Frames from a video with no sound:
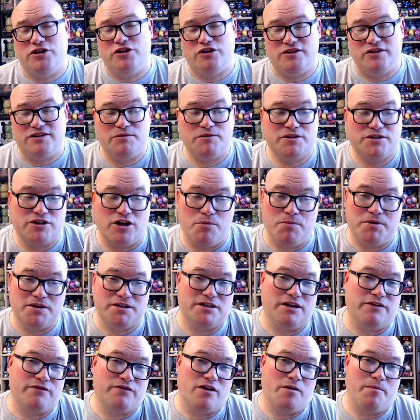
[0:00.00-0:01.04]
There was so much stuff
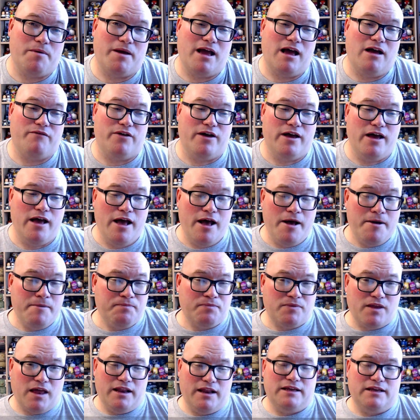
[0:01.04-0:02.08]
coming out of it
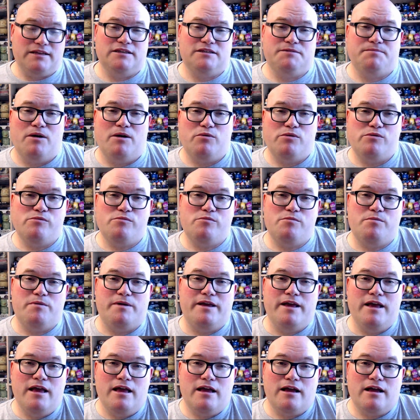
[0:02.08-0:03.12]
and I suspect we'll be
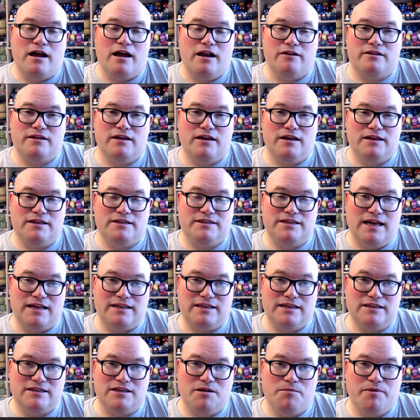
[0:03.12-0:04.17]
kind of dissecting
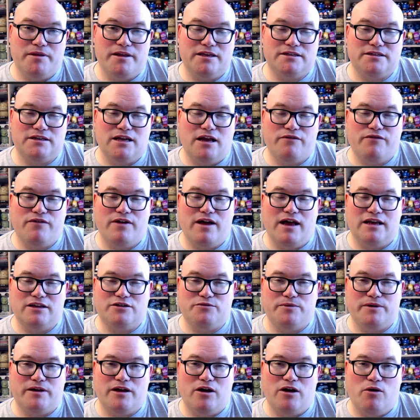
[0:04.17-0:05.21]
some of this stuff as we
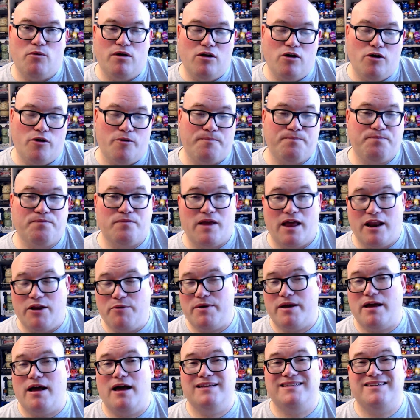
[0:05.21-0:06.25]
go along. Anyway,
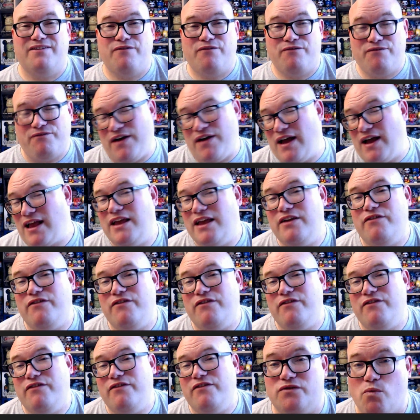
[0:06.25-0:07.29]
guys, thank you very
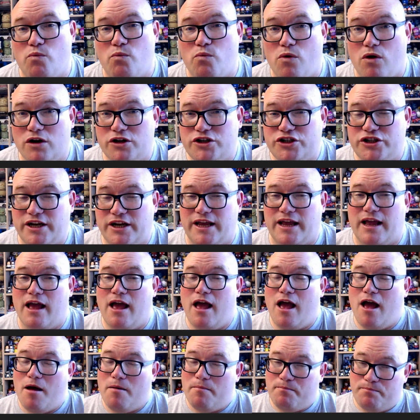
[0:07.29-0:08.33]
much for watching.
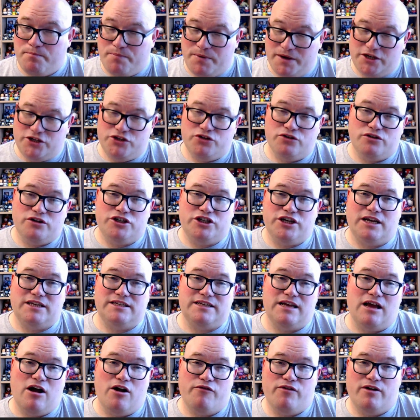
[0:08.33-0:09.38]
Be sure to check us out
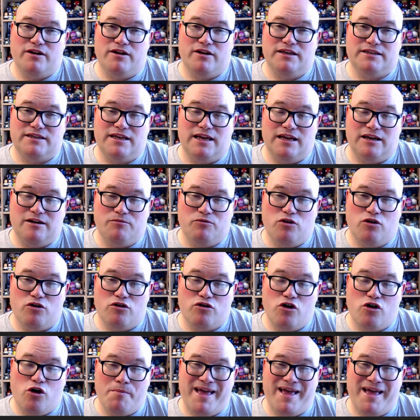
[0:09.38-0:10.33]
over at DisKingdom.com.